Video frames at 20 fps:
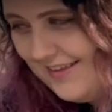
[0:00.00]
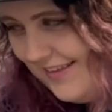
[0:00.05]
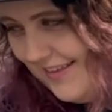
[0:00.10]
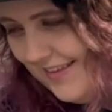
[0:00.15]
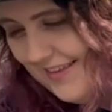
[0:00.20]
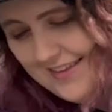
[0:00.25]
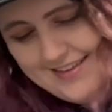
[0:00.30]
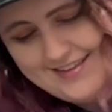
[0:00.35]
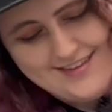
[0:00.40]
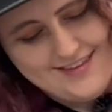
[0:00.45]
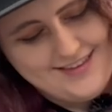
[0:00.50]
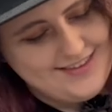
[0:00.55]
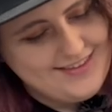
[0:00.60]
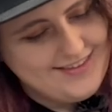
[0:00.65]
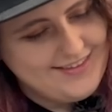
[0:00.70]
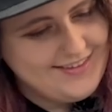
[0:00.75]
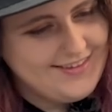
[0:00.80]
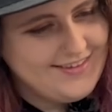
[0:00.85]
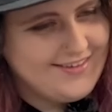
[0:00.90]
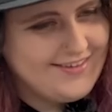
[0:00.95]

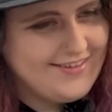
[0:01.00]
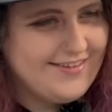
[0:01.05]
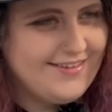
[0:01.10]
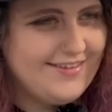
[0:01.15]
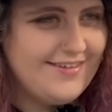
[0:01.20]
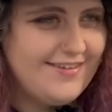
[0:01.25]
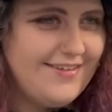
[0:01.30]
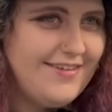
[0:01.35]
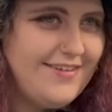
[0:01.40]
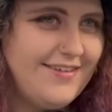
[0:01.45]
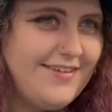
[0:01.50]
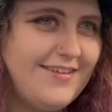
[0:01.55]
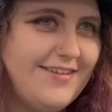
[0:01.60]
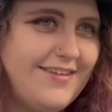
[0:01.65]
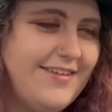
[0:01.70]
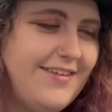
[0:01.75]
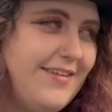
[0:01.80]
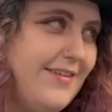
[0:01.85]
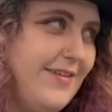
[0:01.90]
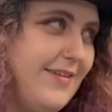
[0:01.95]

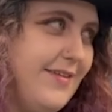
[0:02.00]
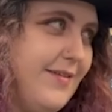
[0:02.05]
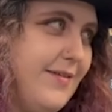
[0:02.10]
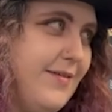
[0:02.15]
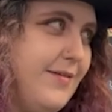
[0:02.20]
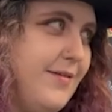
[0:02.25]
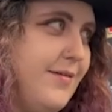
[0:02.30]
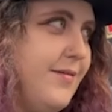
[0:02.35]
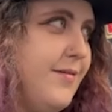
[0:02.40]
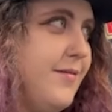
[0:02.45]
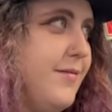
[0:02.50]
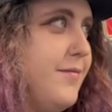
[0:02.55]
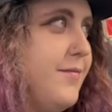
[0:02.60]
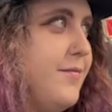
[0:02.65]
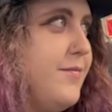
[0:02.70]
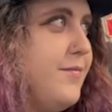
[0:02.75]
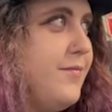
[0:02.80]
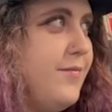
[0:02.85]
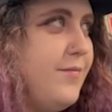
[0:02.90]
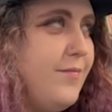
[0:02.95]

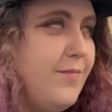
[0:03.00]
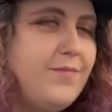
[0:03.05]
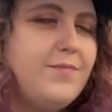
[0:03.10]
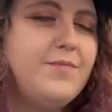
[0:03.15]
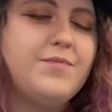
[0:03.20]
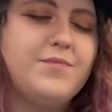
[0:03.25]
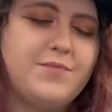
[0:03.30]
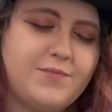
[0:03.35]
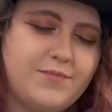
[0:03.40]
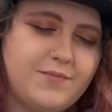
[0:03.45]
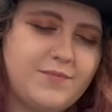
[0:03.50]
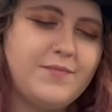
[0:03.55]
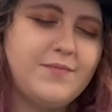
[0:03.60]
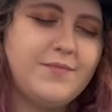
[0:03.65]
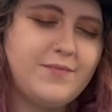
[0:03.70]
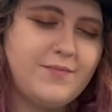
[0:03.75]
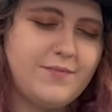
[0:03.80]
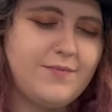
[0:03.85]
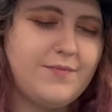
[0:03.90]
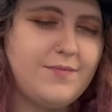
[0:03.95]

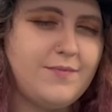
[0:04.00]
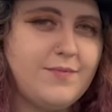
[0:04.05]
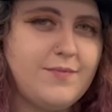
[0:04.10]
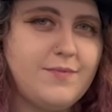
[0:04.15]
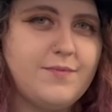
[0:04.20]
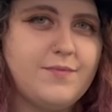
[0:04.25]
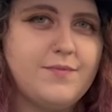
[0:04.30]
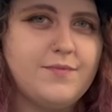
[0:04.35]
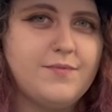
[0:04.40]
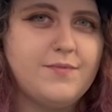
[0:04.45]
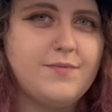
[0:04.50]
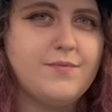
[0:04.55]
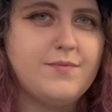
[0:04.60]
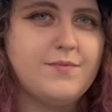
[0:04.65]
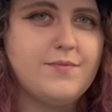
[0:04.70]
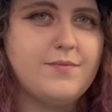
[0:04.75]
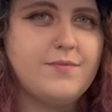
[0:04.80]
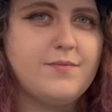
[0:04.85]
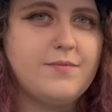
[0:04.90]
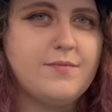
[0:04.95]

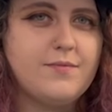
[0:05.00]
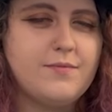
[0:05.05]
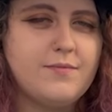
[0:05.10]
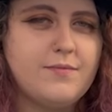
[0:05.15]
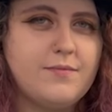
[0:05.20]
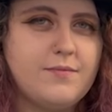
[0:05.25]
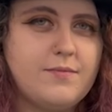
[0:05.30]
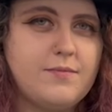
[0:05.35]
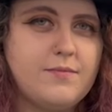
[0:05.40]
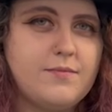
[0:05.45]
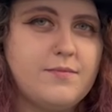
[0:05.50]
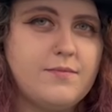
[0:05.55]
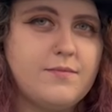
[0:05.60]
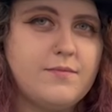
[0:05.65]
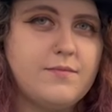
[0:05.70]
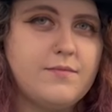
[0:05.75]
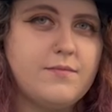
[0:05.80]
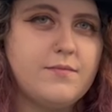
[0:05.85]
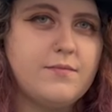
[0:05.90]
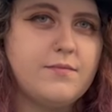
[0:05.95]

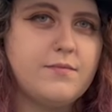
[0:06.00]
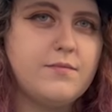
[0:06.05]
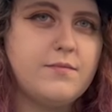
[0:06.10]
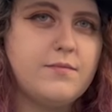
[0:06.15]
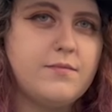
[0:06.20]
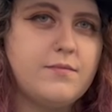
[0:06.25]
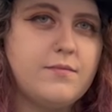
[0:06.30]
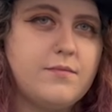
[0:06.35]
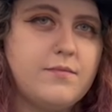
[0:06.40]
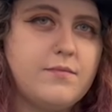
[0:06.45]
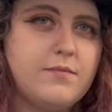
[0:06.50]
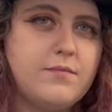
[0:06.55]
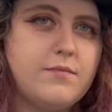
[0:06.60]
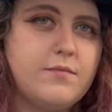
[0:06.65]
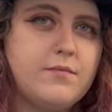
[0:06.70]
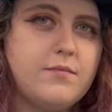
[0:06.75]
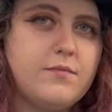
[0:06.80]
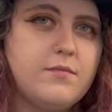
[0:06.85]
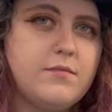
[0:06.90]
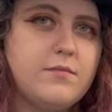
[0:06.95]

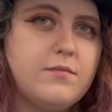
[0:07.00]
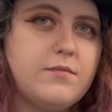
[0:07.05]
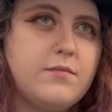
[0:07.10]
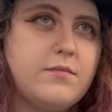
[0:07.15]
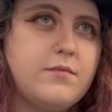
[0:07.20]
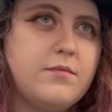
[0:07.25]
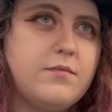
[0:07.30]
[no speech]